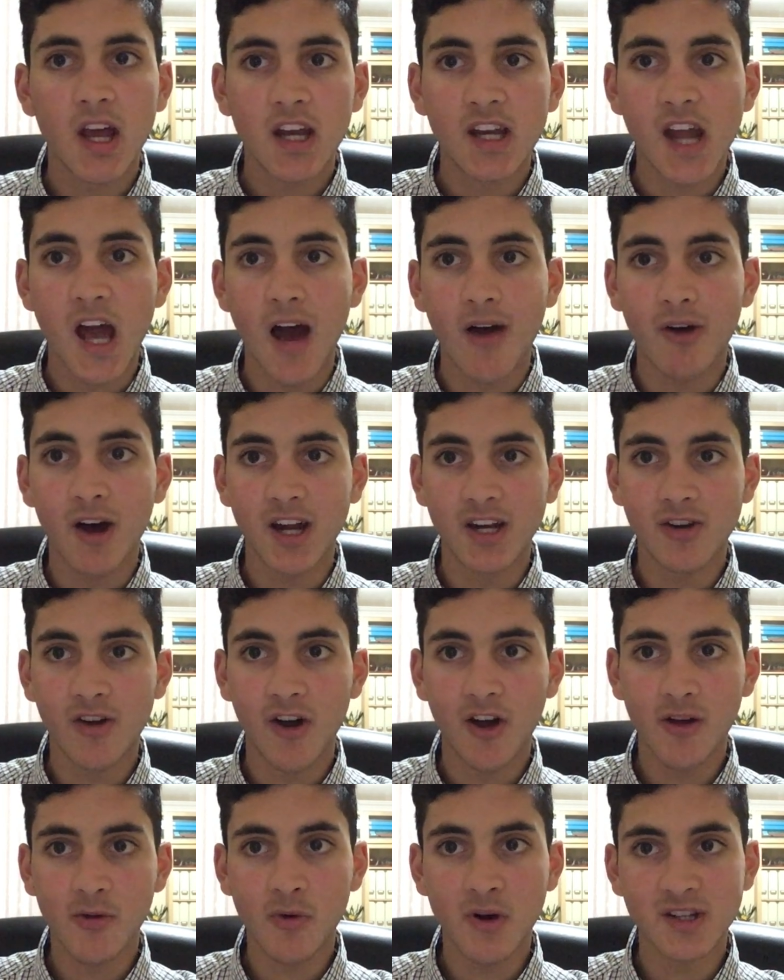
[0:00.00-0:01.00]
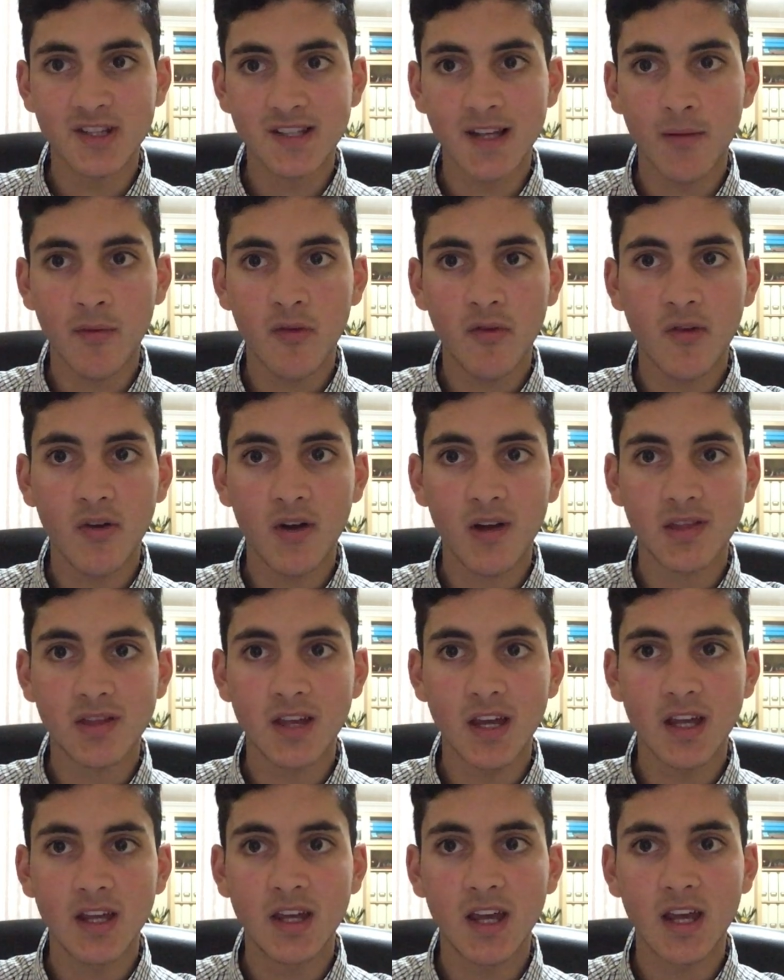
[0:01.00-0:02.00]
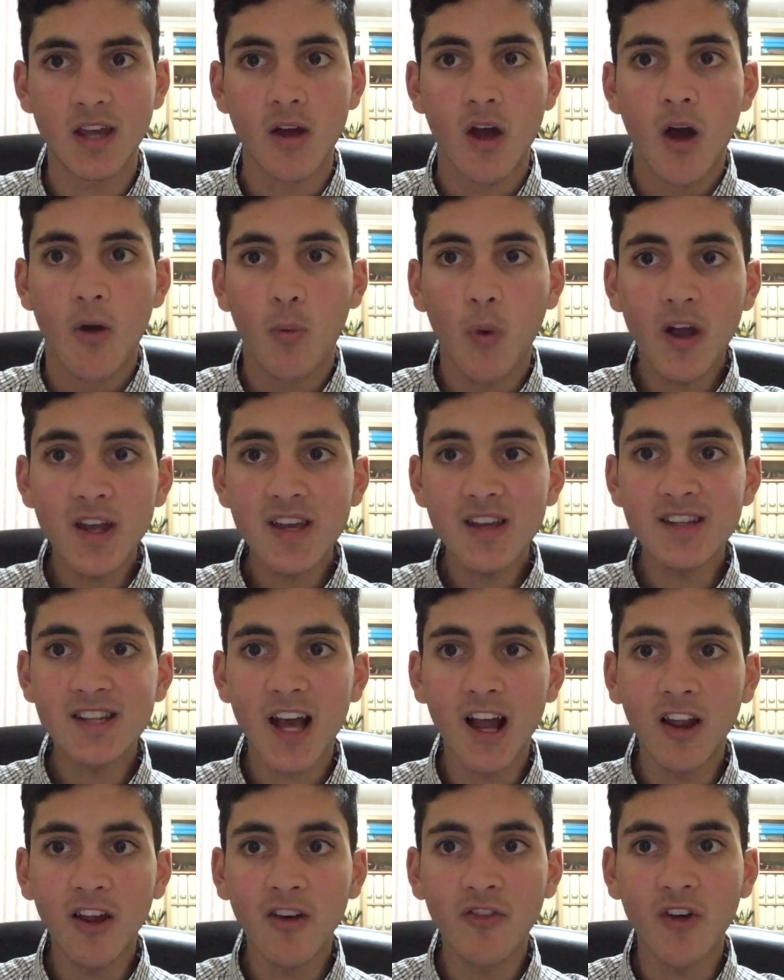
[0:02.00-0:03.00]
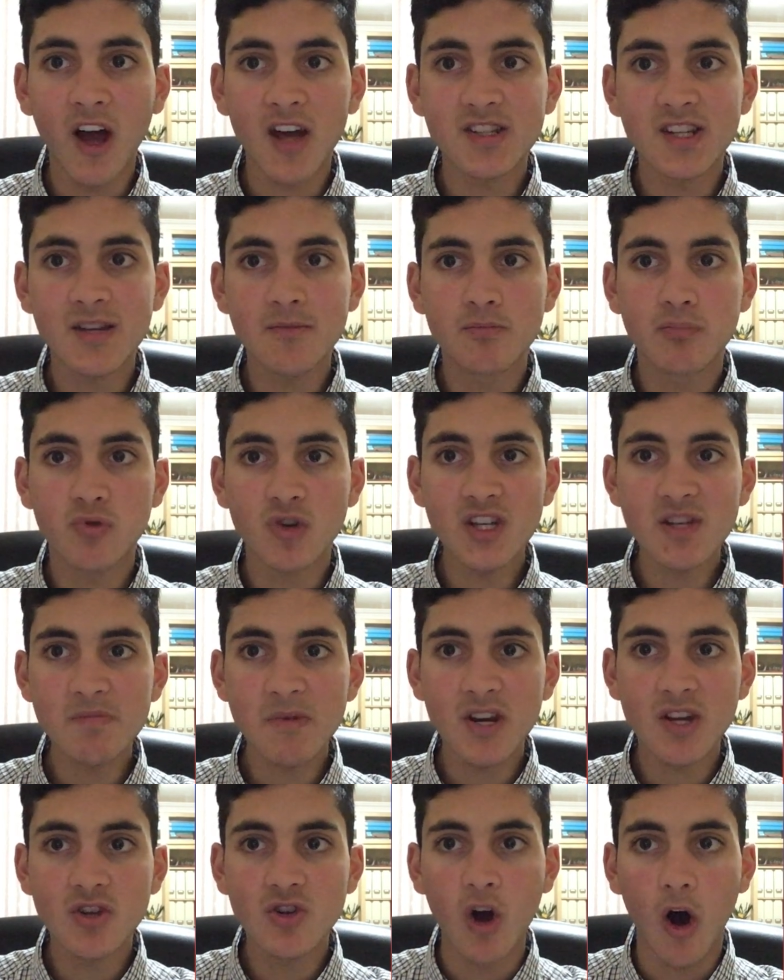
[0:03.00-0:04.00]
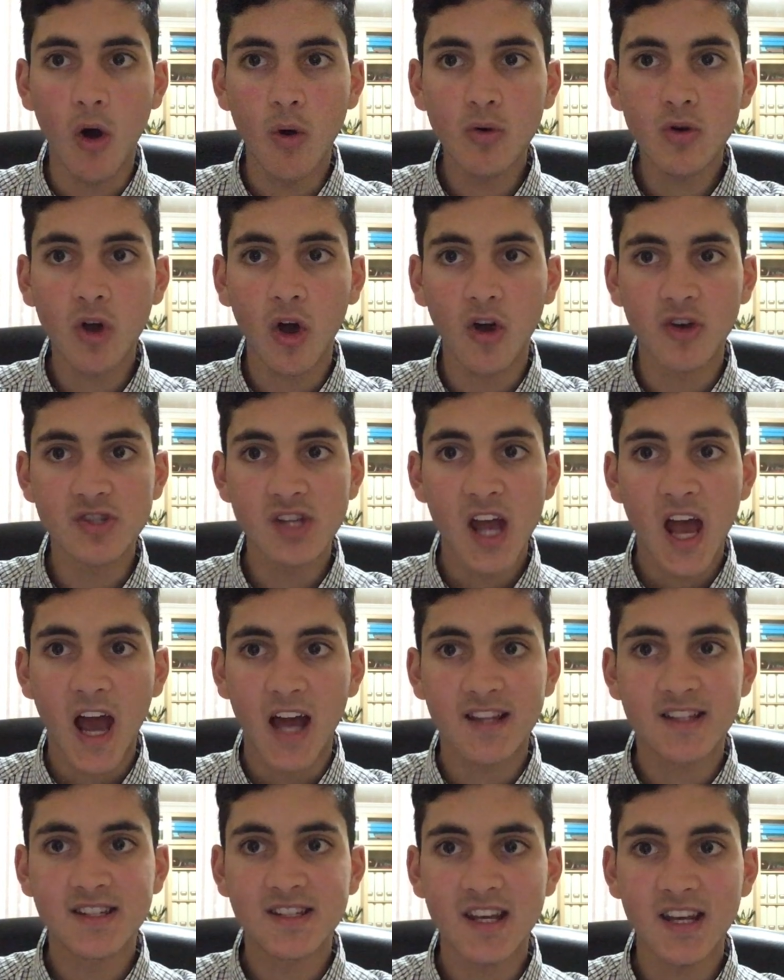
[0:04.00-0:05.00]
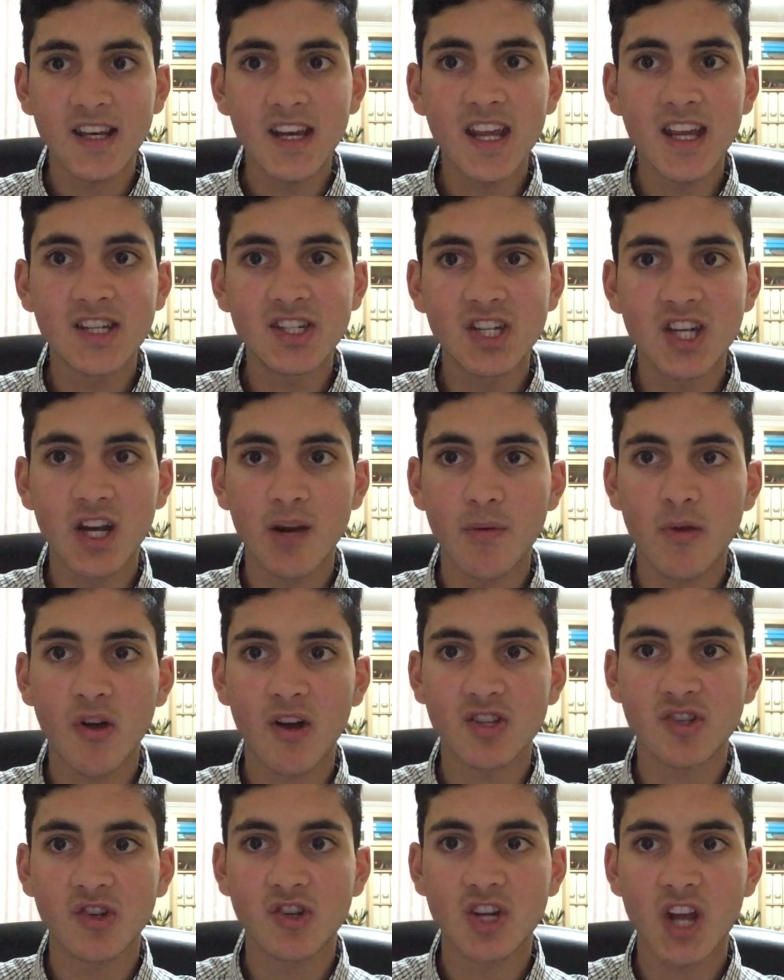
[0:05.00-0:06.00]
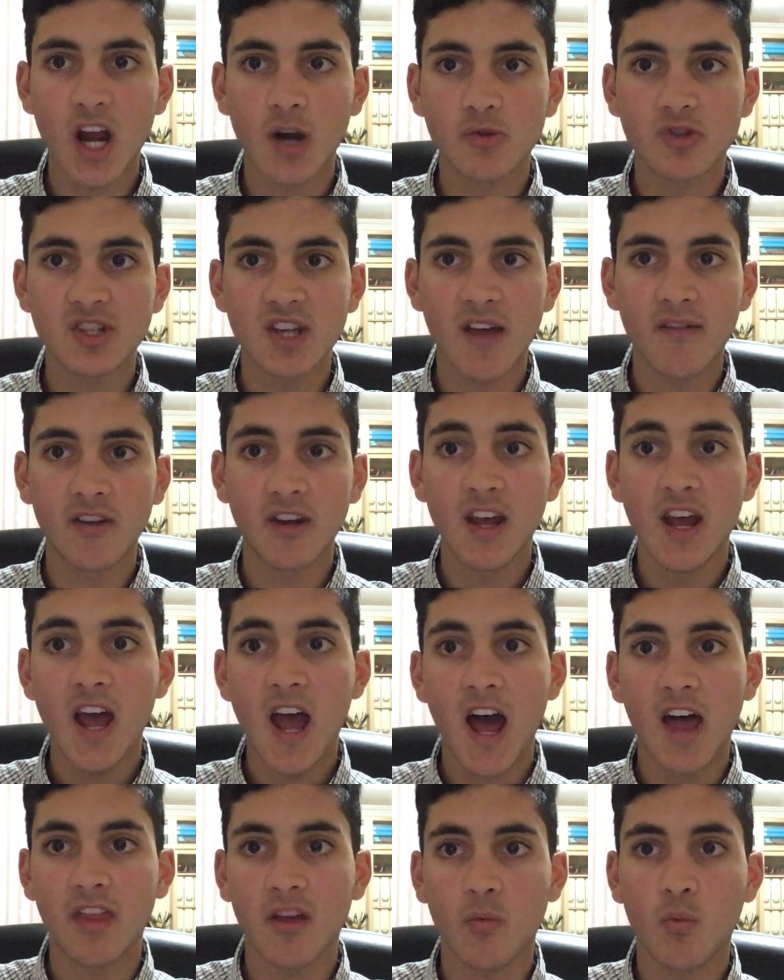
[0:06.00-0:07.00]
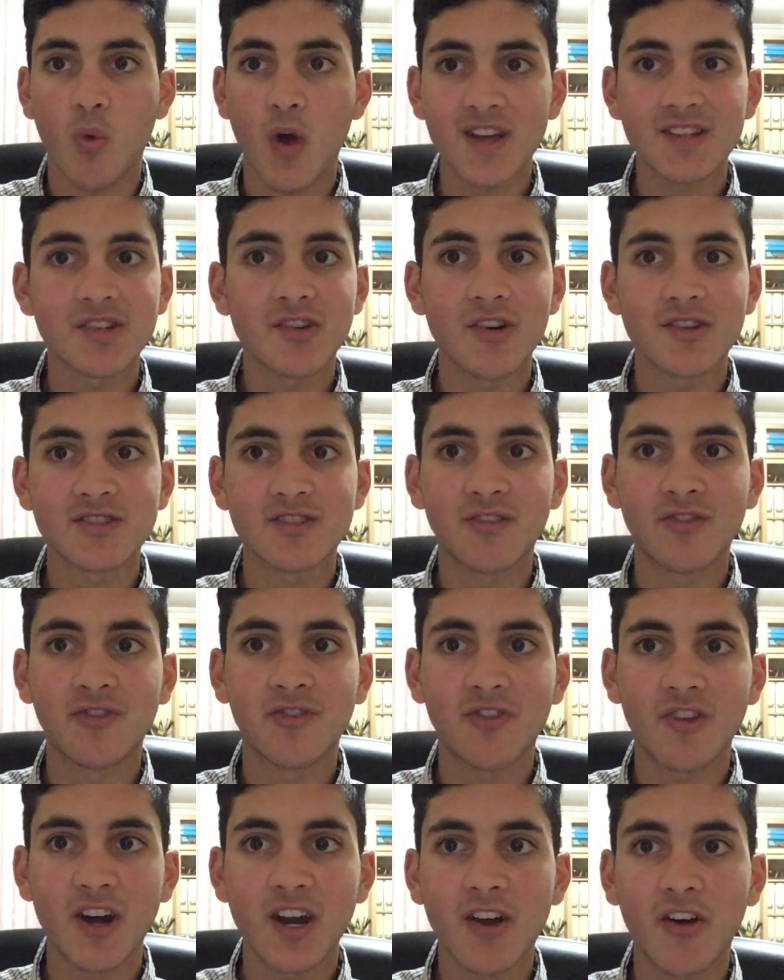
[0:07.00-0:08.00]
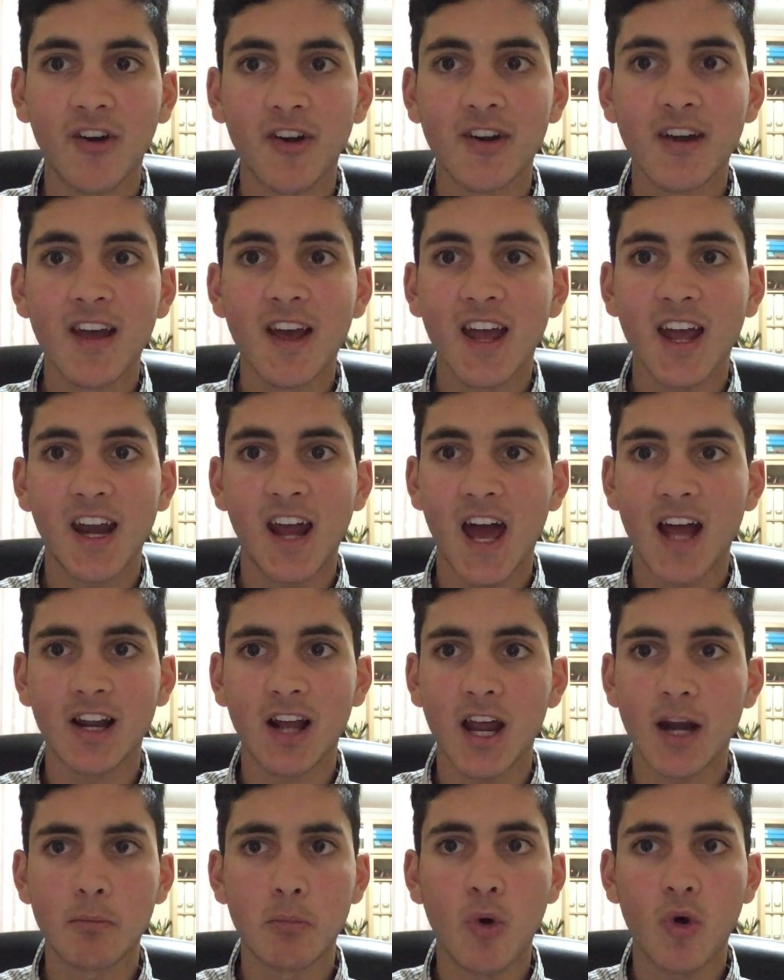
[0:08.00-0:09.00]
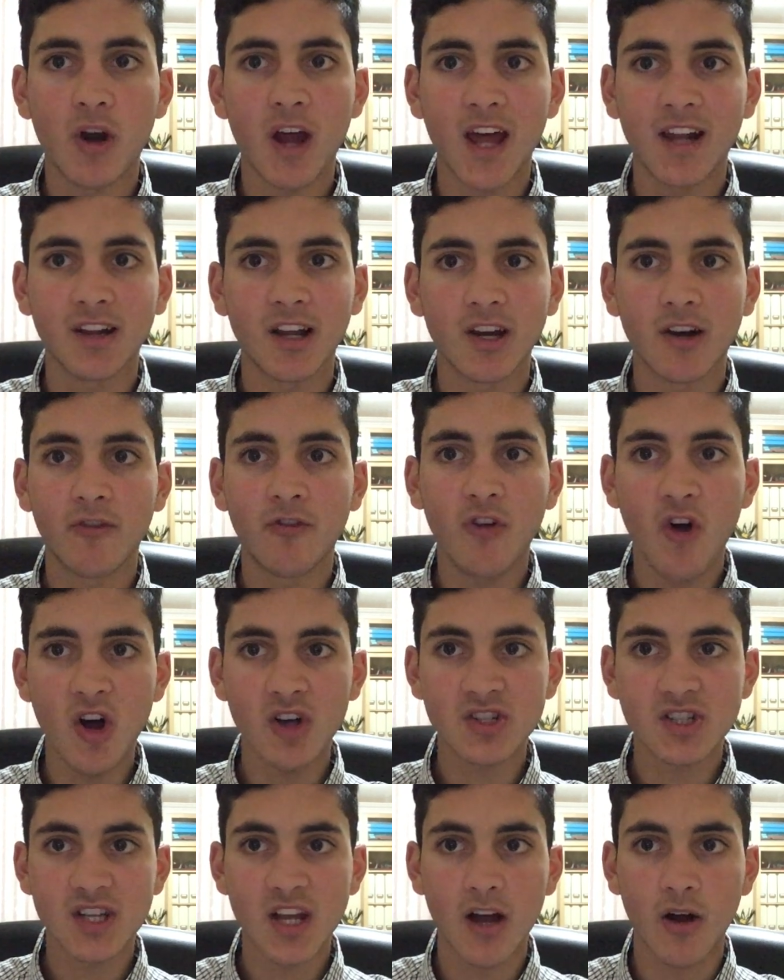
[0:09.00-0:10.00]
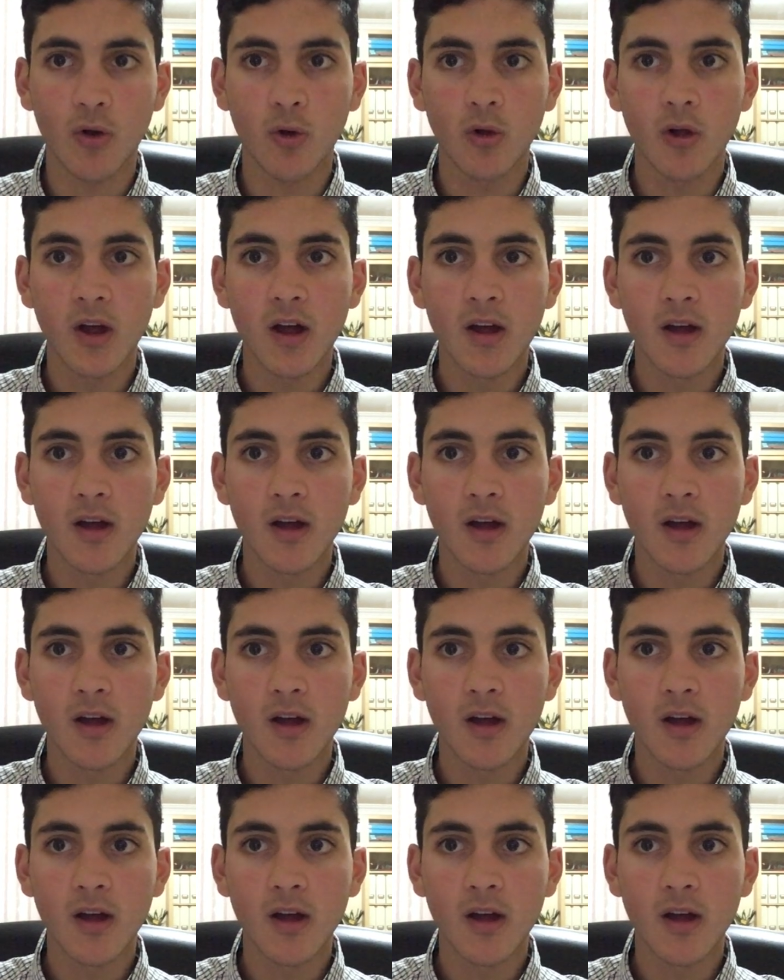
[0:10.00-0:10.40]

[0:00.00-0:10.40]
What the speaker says: Now, I know what some of you are thinking. Why are you televising Brisbane and Gold Coast and Sydney and GWS on Channel 7 and then West Coast and Freo and Adelaide and Port Adelaide on Foxtel?